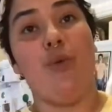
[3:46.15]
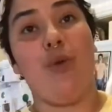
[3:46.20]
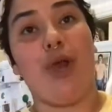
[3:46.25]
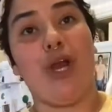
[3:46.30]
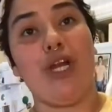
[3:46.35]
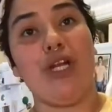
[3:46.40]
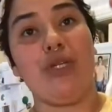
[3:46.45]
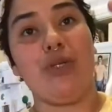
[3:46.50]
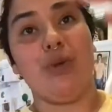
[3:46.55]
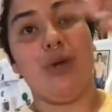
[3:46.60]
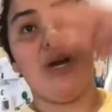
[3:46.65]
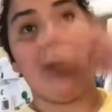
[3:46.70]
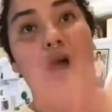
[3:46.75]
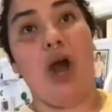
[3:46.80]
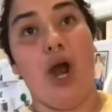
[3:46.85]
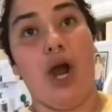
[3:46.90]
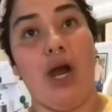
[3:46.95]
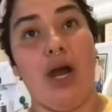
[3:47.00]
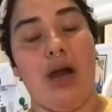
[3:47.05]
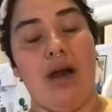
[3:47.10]
We're going to do
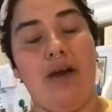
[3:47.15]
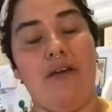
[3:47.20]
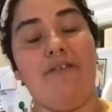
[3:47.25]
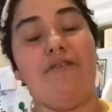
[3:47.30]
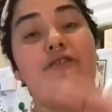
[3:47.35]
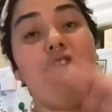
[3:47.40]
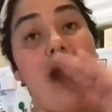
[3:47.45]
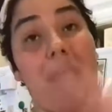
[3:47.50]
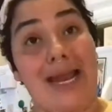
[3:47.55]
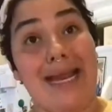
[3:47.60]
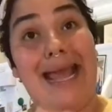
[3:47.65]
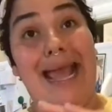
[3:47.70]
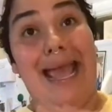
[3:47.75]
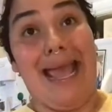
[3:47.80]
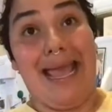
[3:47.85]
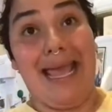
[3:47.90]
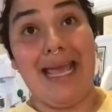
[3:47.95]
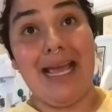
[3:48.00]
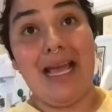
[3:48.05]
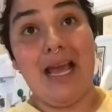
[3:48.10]
a fried
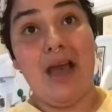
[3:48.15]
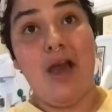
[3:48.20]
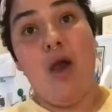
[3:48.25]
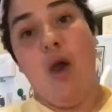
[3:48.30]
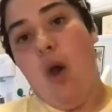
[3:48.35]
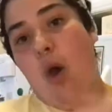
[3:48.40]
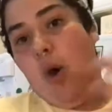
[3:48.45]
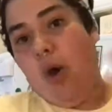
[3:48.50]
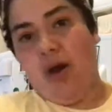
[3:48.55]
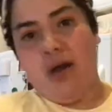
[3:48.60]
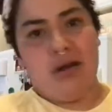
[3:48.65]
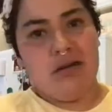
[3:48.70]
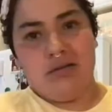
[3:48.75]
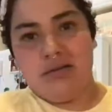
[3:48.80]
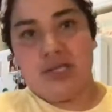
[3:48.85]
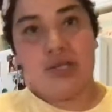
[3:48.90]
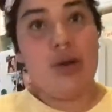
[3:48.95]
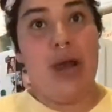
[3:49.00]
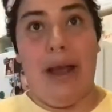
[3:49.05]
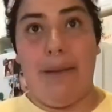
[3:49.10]
egg or
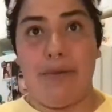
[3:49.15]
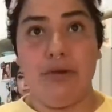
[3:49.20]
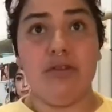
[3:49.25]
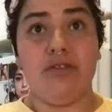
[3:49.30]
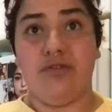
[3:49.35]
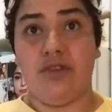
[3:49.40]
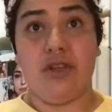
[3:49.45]
scrambled.